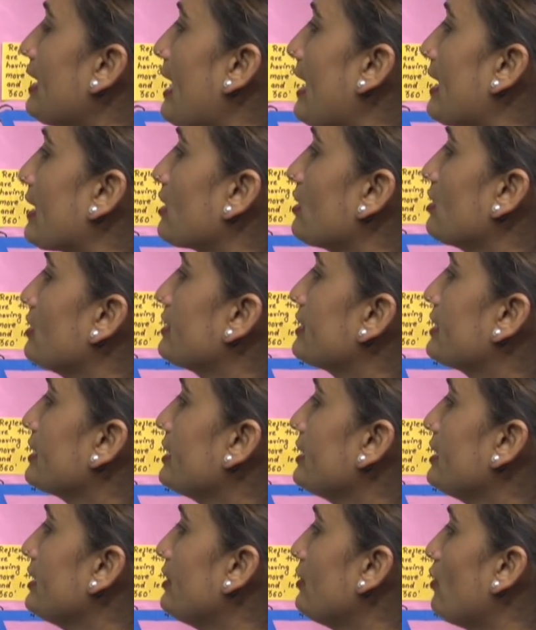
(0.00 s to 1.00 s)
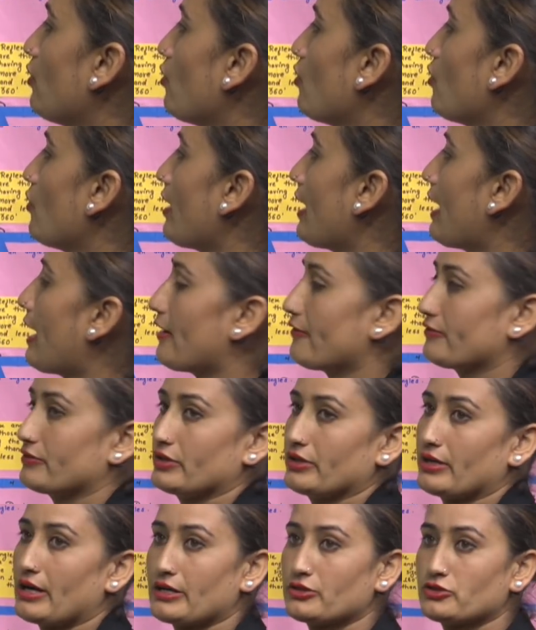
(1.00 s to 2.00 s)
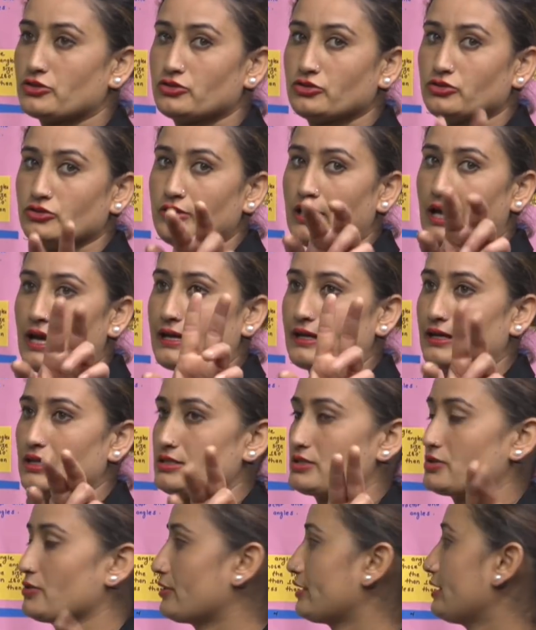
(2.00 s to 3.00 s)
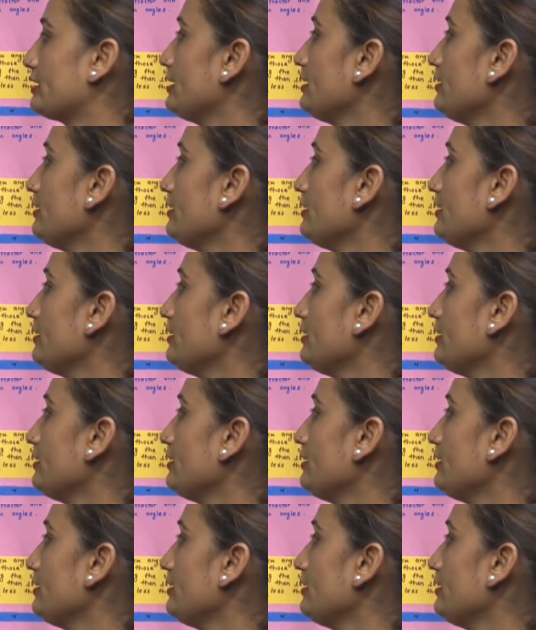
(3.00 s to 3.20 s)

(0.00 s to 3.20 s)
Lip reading: angle DOF. There are two angles, okay?